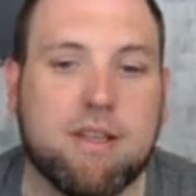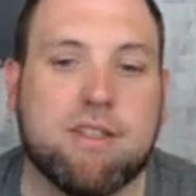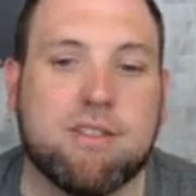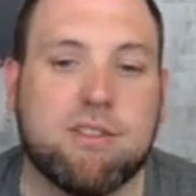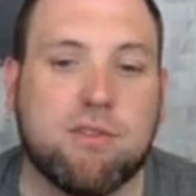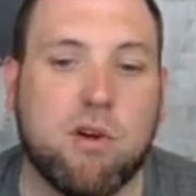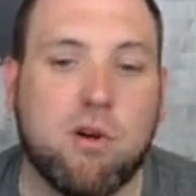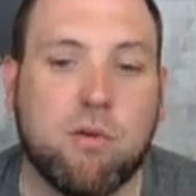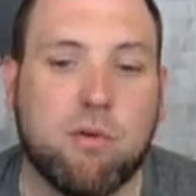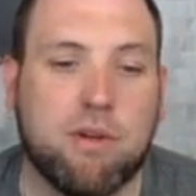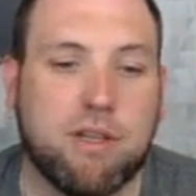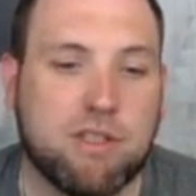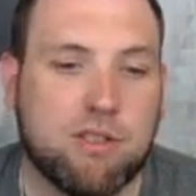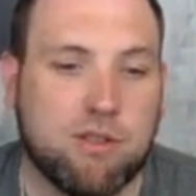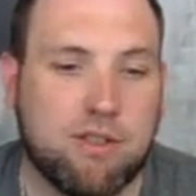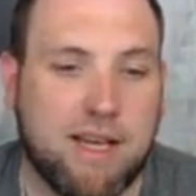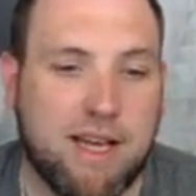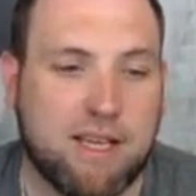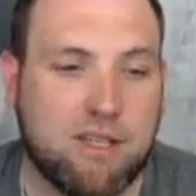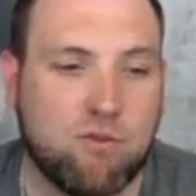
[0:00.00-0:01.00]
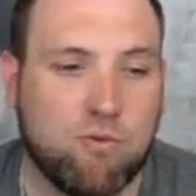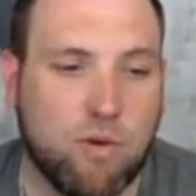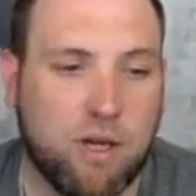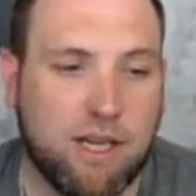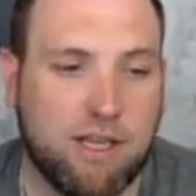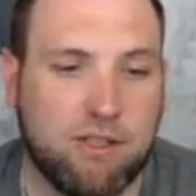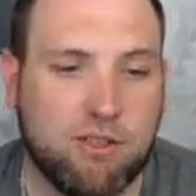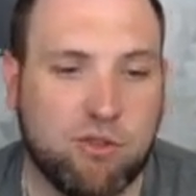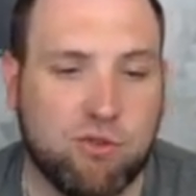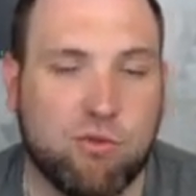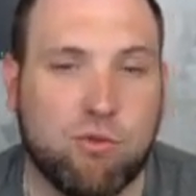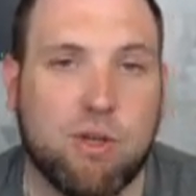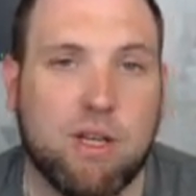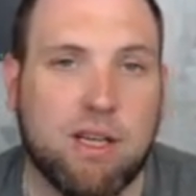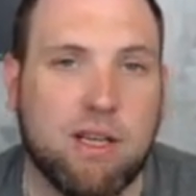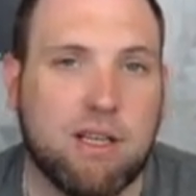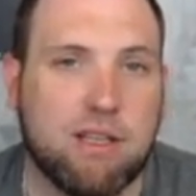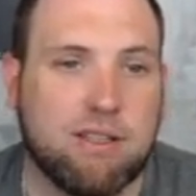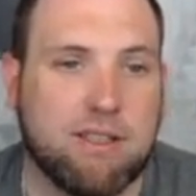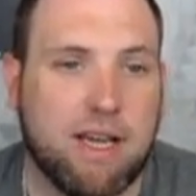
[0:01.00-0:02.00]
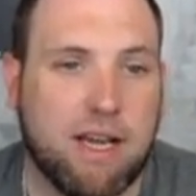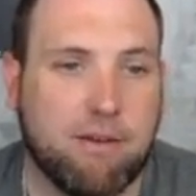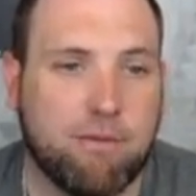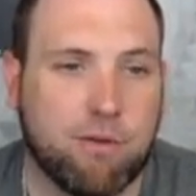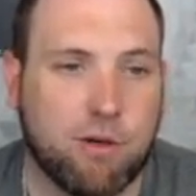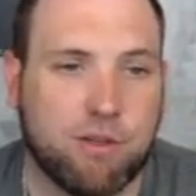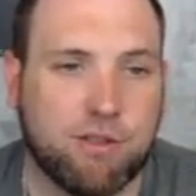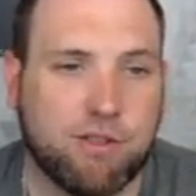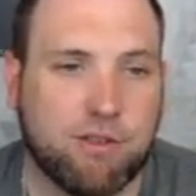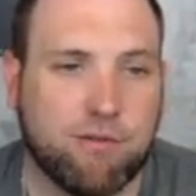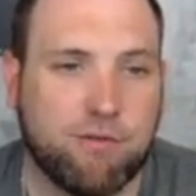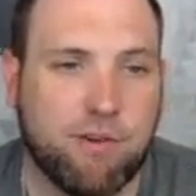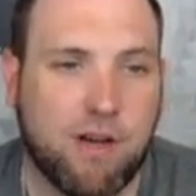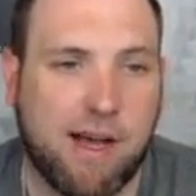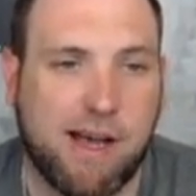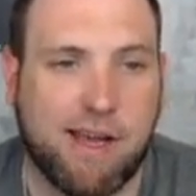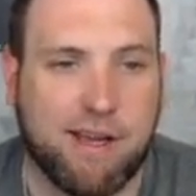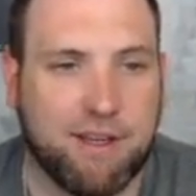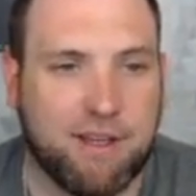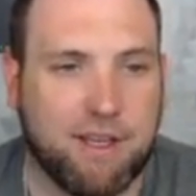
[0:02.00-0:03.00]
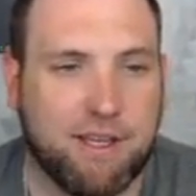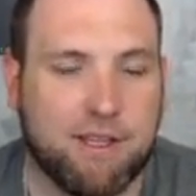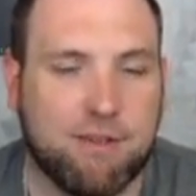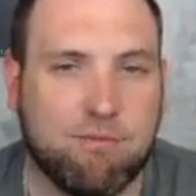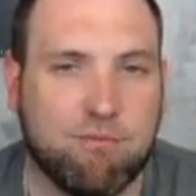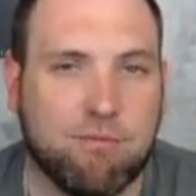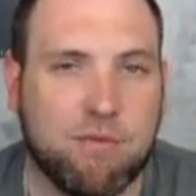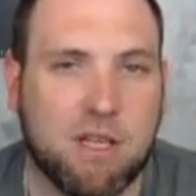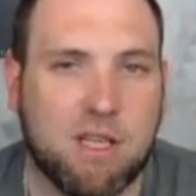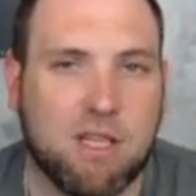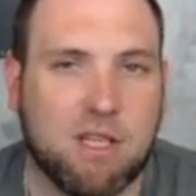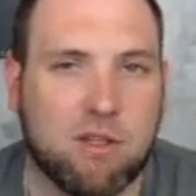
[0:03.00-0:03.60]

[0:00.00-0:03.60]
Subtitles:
So it's a nice way to diversify and